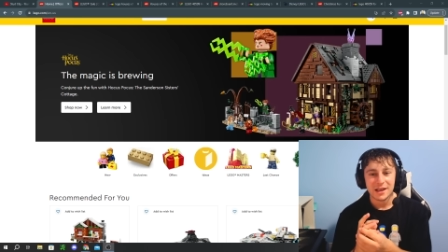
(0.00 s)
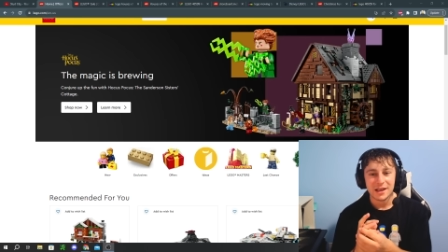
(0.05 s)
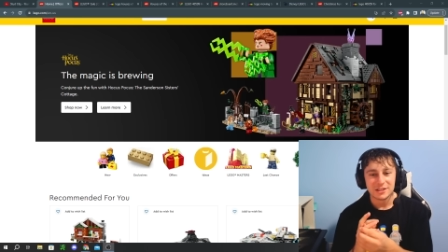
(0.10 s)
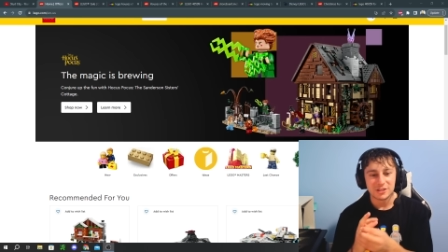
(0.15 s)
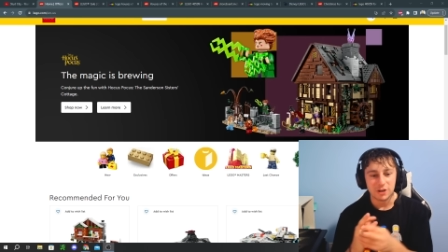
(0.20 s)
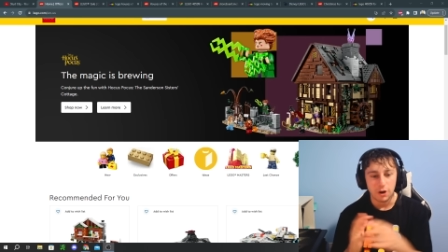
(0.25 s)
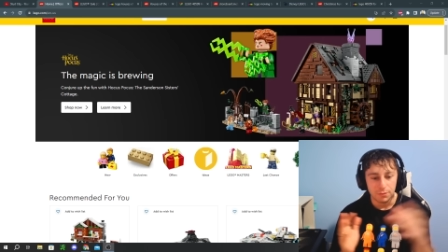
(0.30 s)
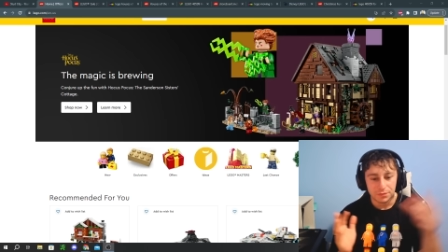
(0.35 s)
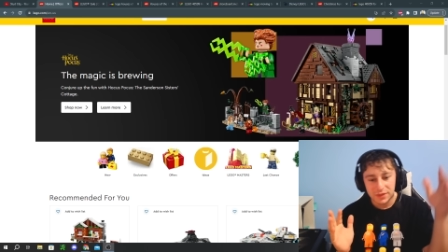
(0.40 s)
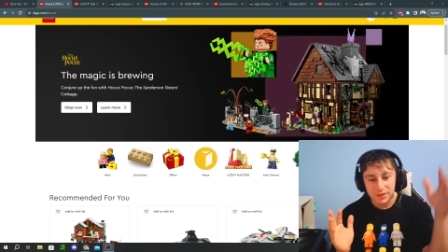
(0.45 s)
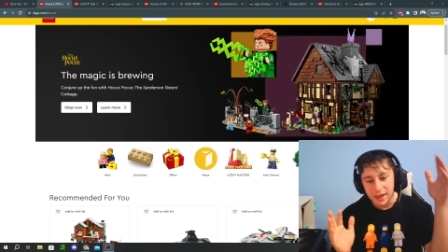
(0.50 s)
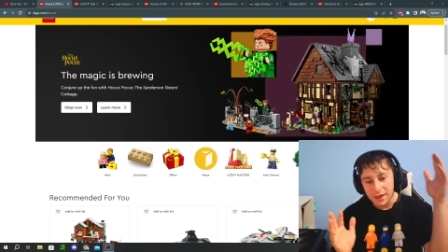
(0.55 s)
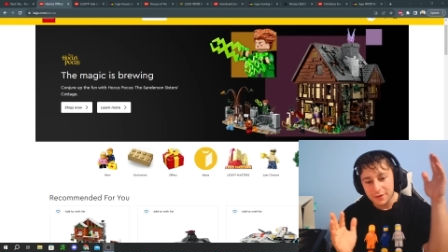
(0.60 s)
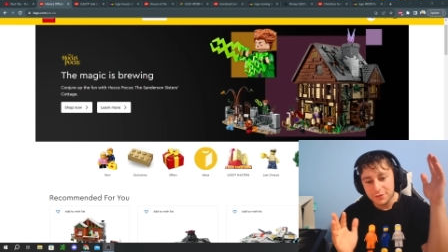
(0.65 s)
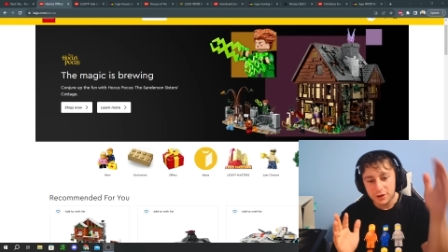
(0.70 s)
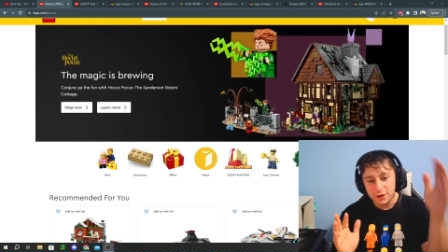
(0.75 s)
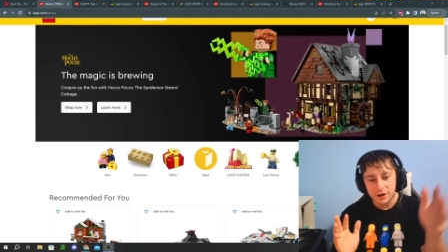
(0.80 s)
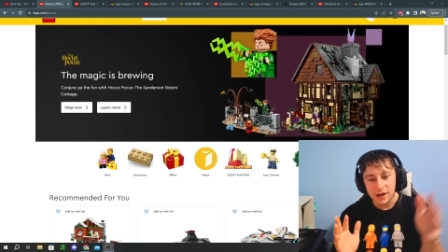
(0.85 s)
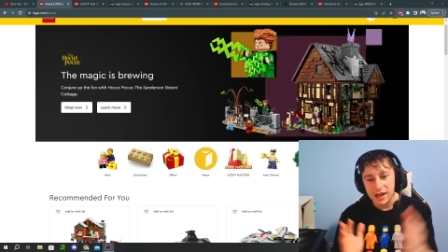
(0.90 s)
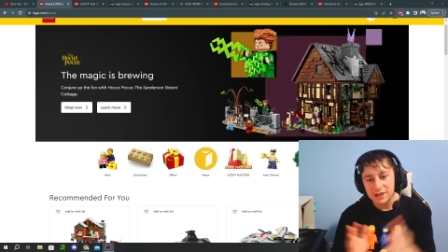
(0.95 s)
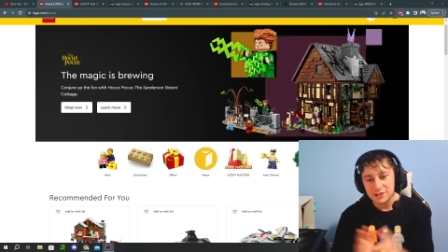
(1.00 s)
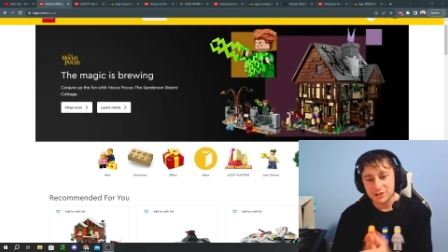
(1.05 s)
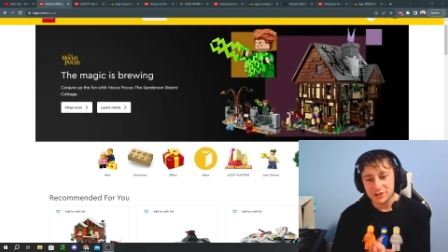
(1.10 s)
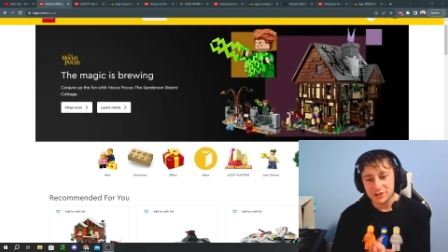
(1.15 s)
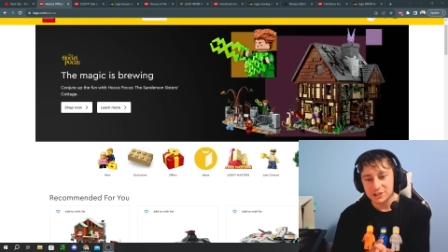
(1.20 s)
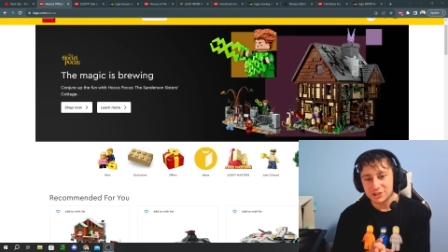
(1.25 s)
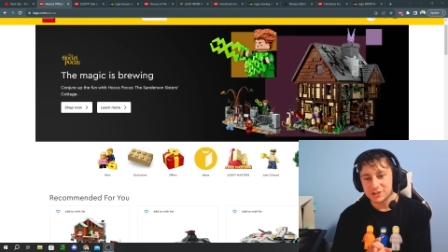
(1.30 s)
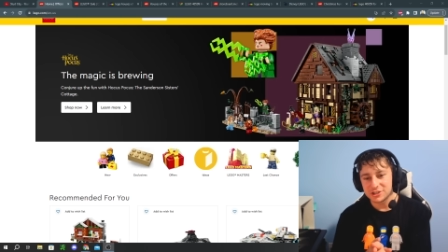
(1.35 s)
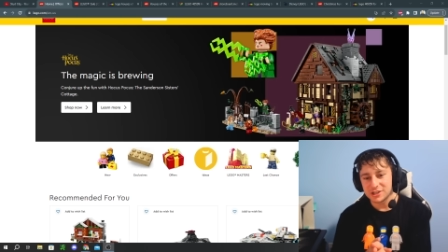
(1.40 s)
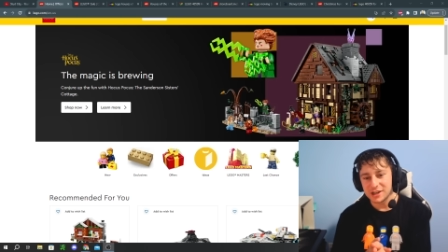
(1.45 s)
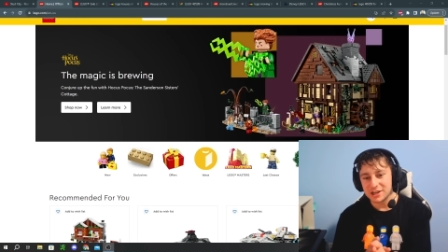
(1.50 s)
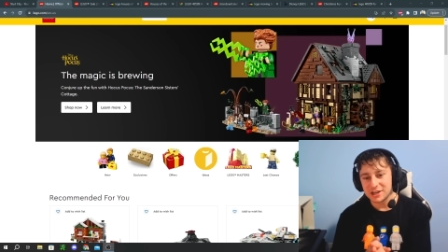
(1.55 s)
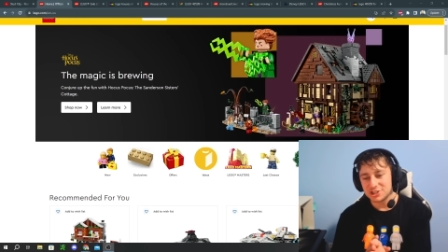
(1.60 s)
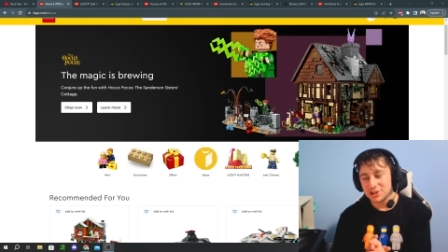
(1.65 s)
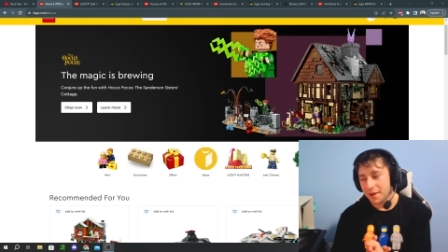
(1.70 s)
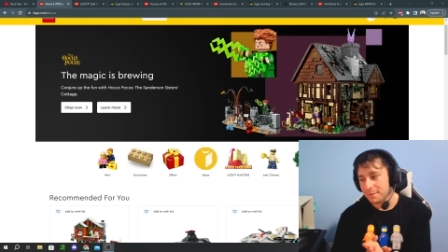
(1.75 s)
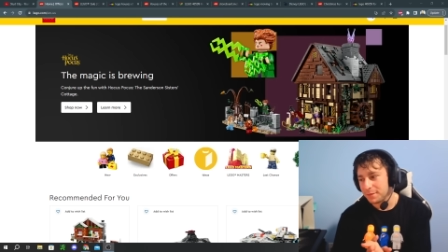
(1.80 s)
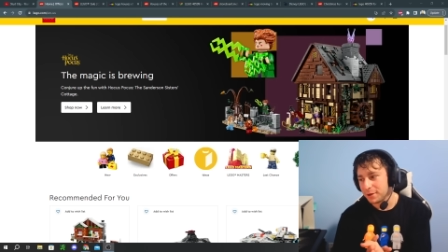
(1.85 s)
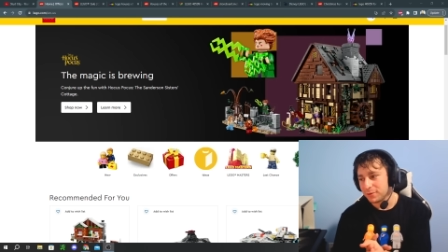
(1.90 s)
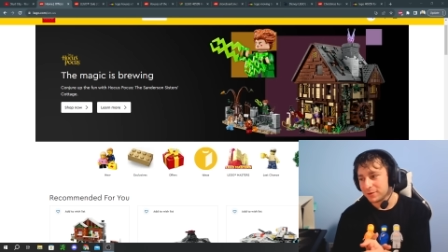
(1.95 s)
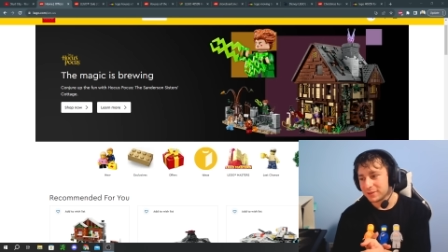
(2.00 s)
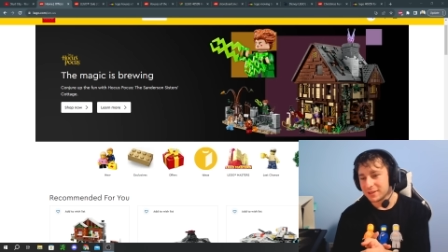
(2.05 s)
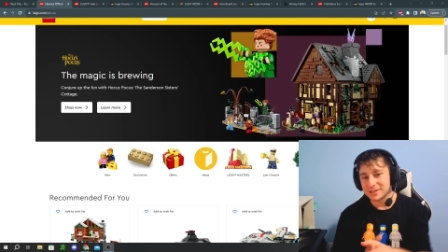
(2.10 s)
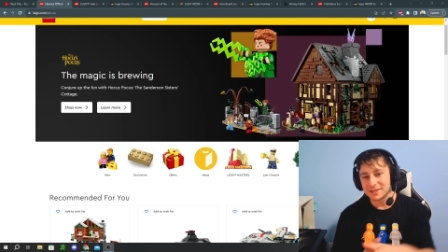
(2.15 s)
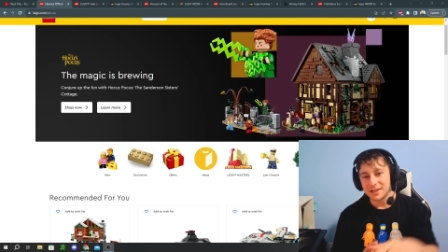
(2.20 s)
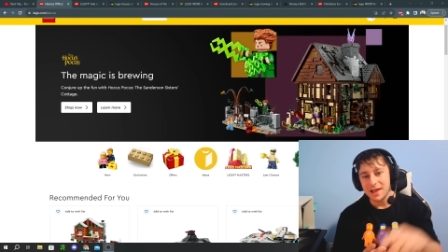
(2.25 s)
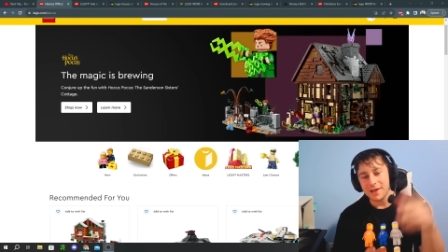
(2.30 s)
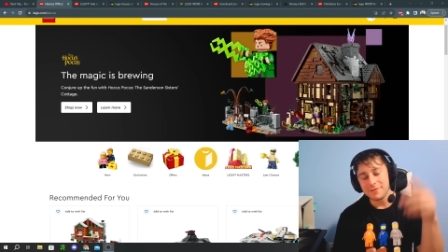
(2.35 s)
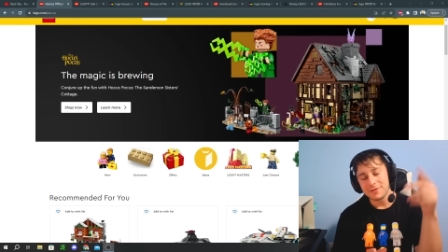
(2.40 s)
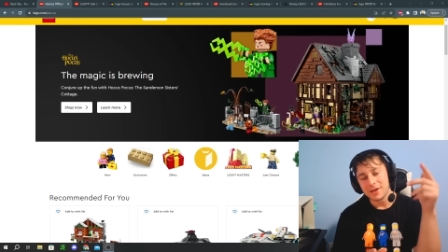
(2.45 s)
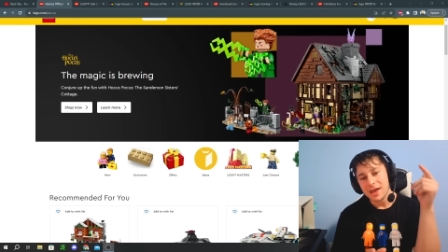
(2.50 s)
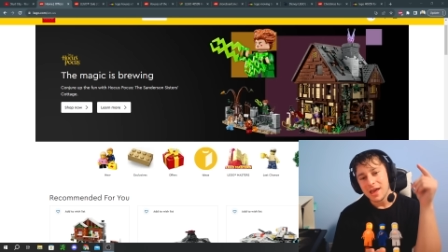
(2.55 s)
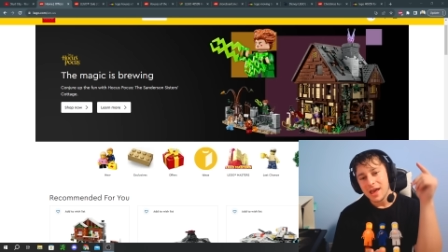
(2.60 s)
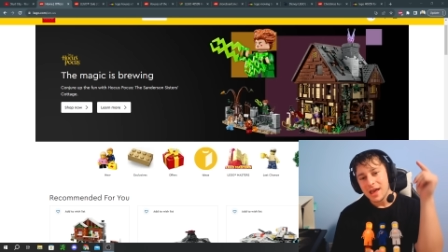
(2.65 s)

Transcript: So if you guys are interested in shopping with us live,